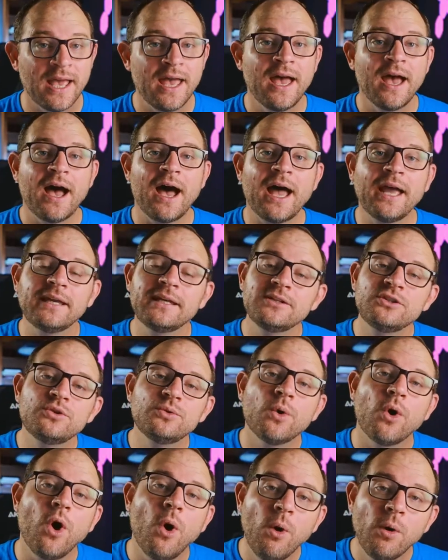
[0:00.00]
I can do
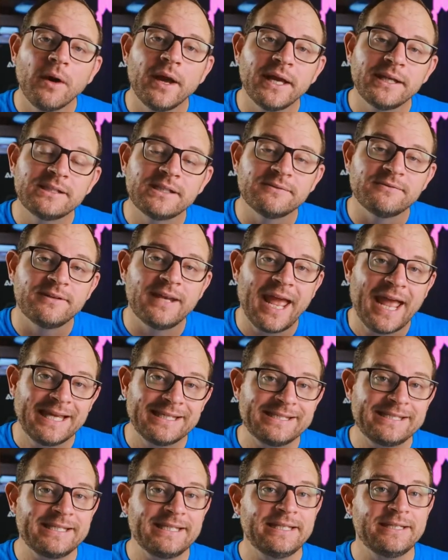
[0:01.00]
all kinds of
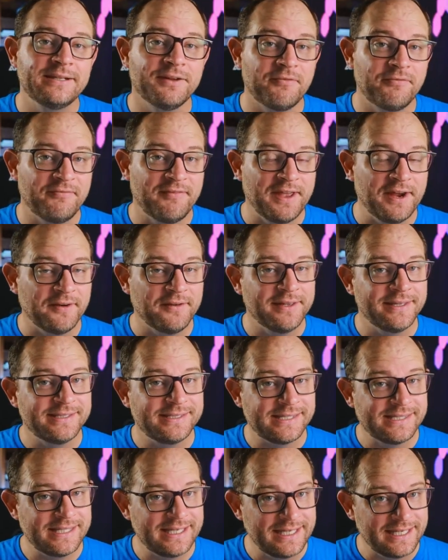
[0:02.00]
nasty, nefarious
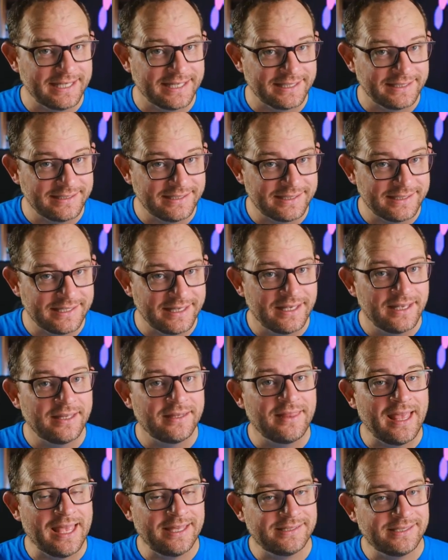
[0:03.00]
things
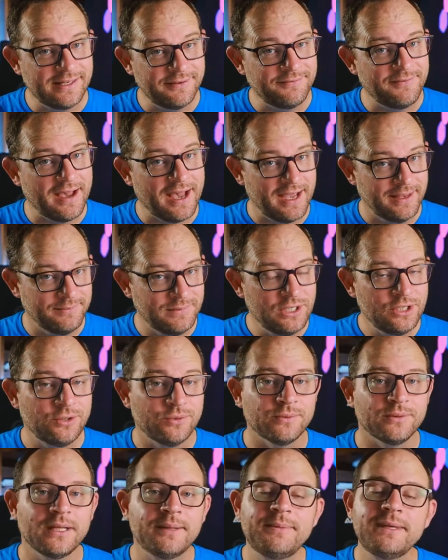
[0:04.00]
as if I'm you.
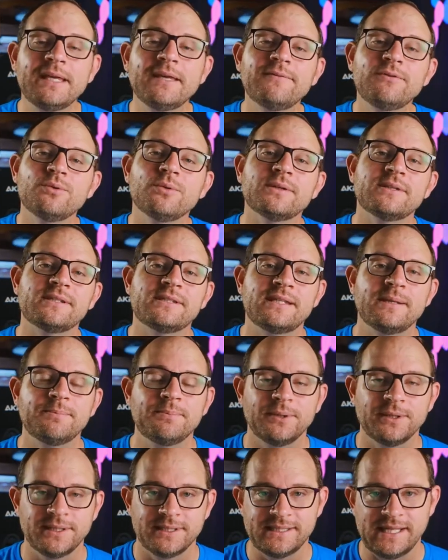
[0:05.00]
Let me give you a
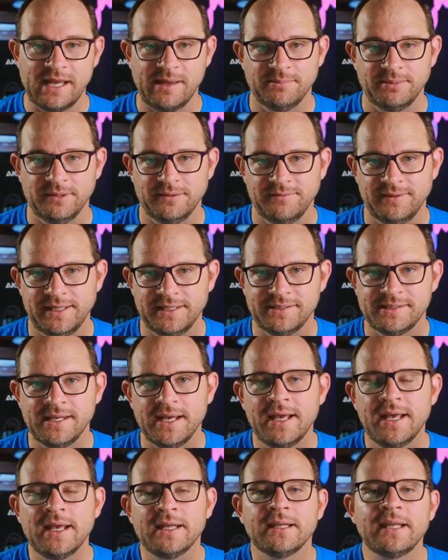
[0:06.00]
simple example of this.
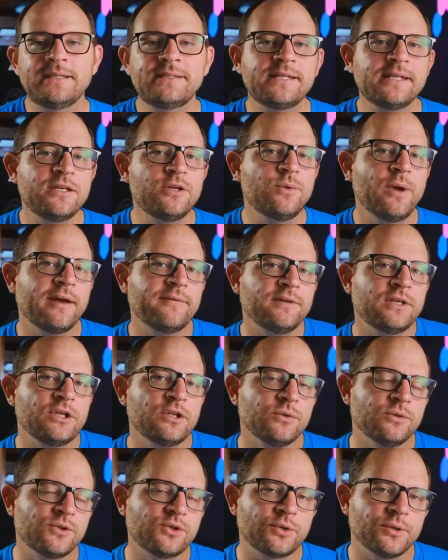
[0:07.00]
Let's say you have a
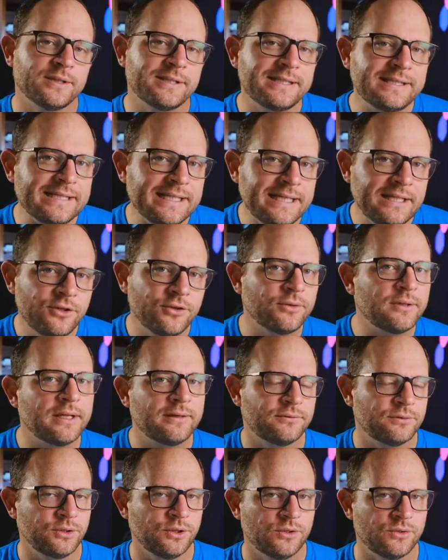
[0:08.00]
user, a senior
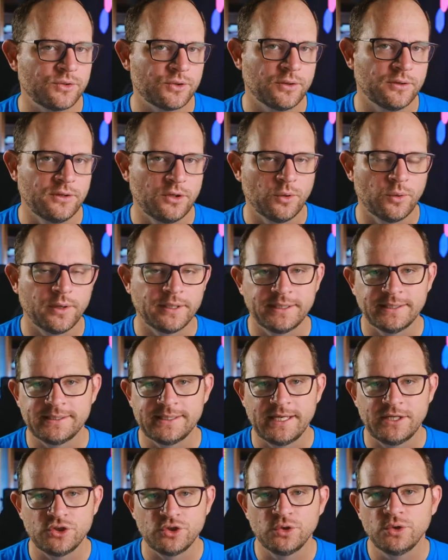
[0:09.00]
level user in the
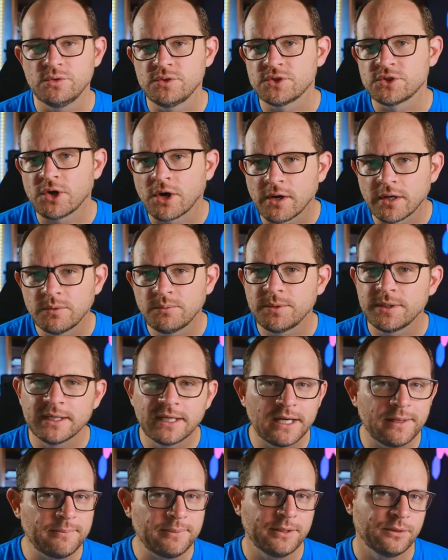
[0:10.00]
organization who started when the
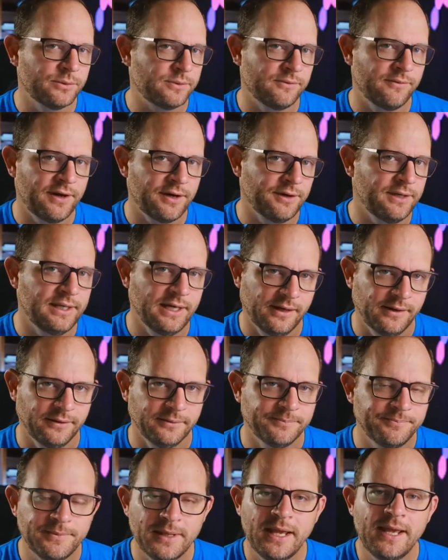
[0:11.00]
company was very young,
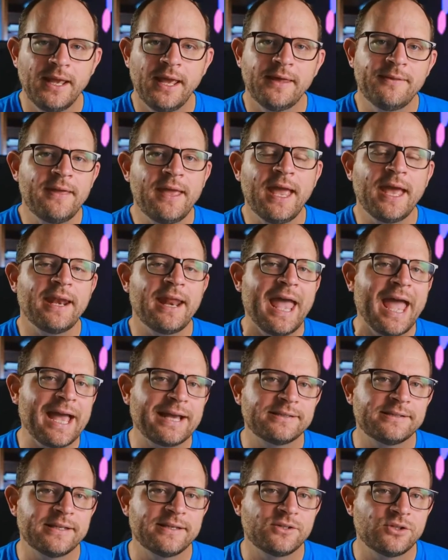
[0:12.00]
and they had
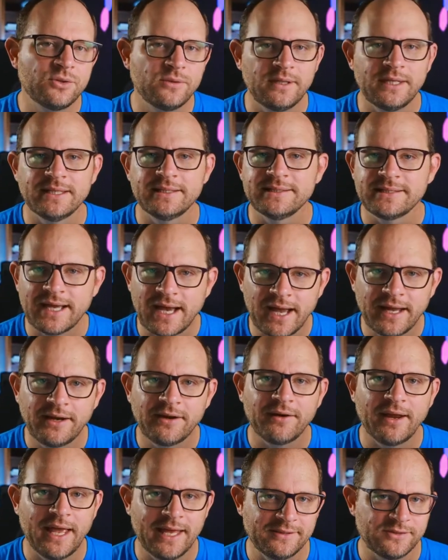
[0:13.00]
access to the
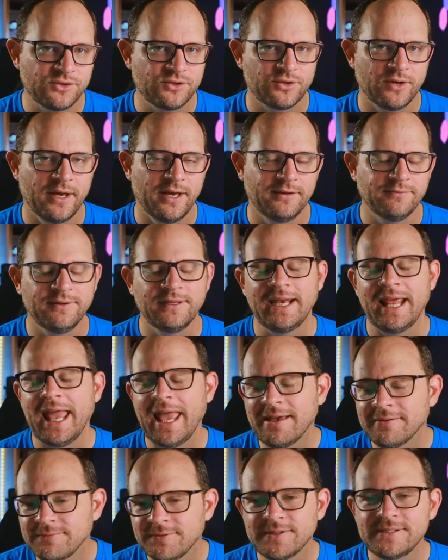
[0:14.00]
entire S drive and
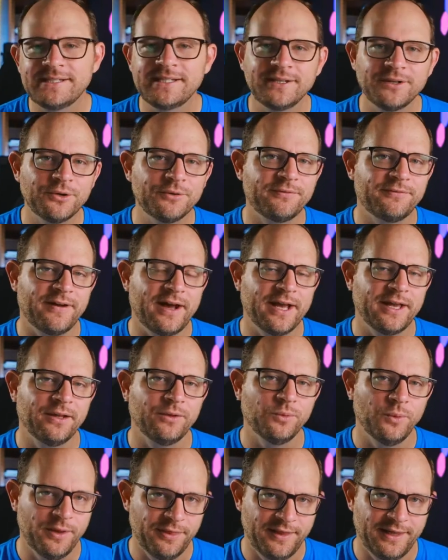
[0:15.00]
every single file
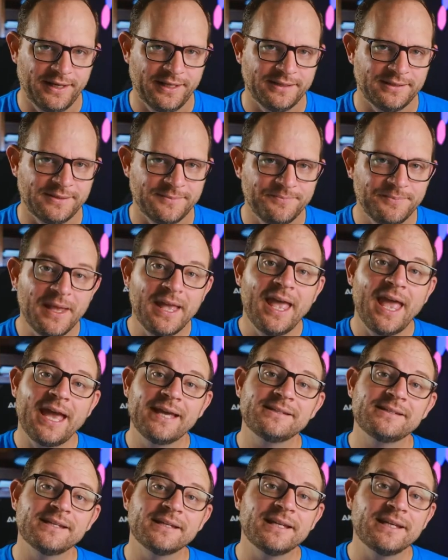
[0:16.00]
within it.
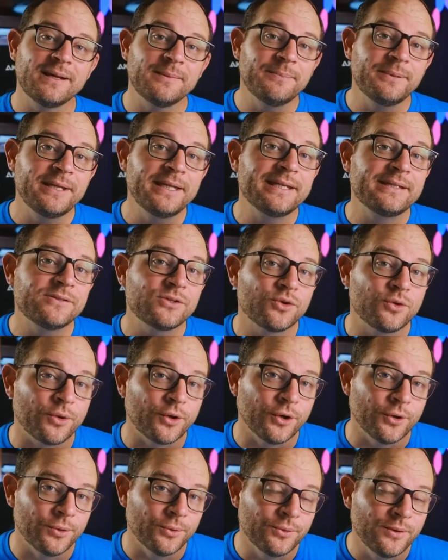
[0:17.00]
As the company has
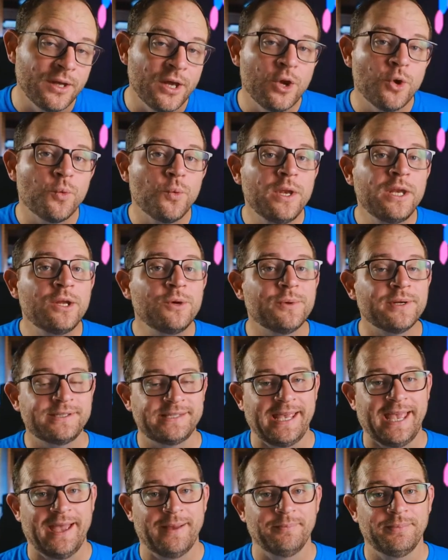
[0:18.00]
grown, we know what's
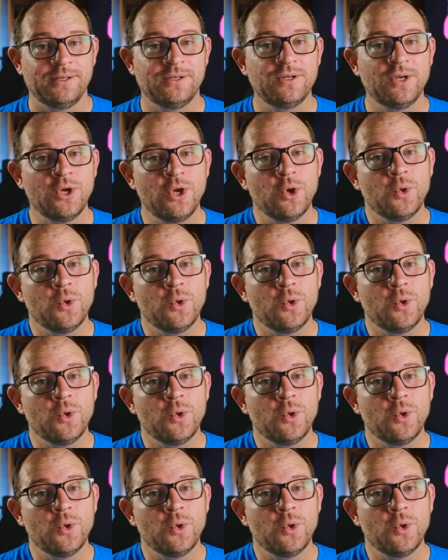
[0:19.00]
happened.